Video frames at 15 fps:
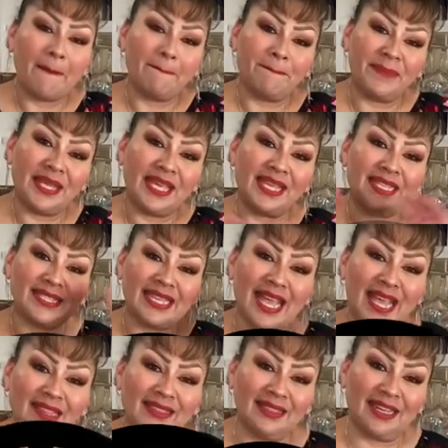Peace
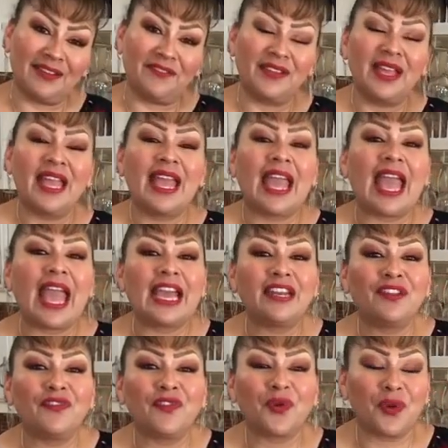and love. And
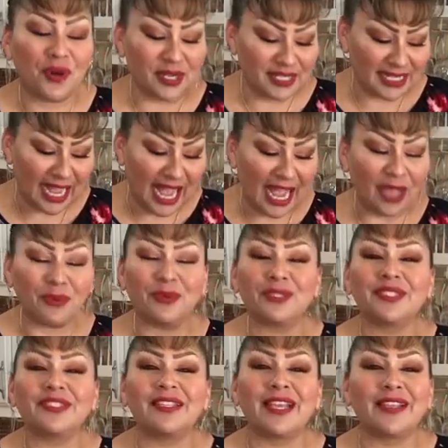of course, I will
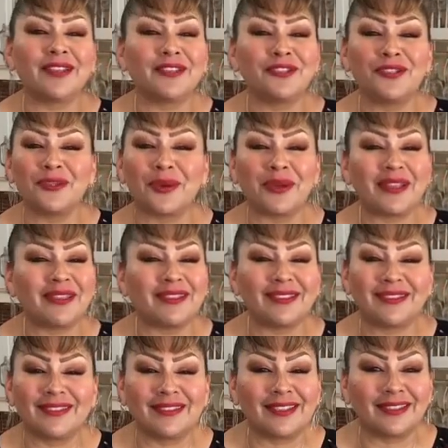stay enjoying
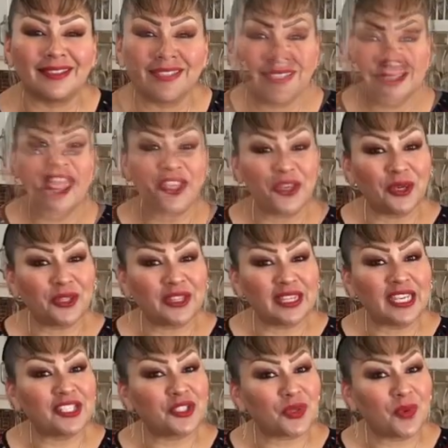this delicious chayote
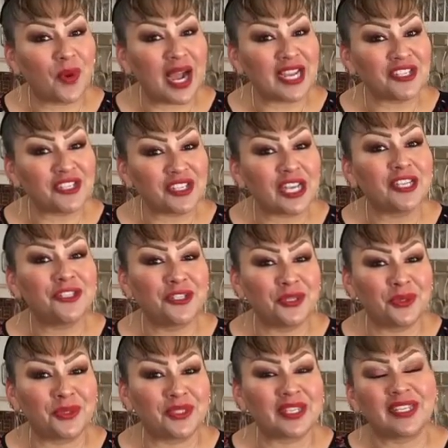squash
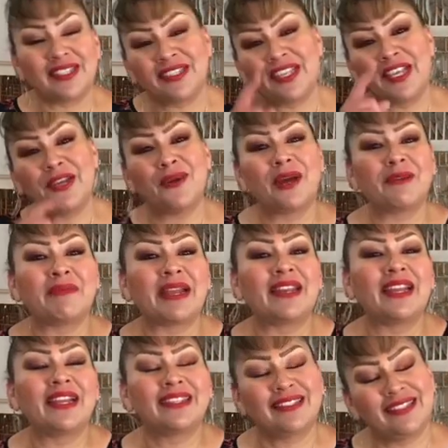juice. See you on my
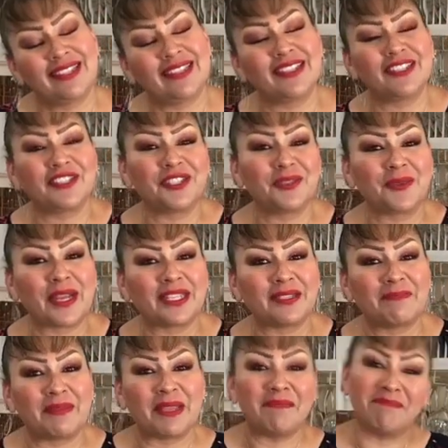next delicious recipe.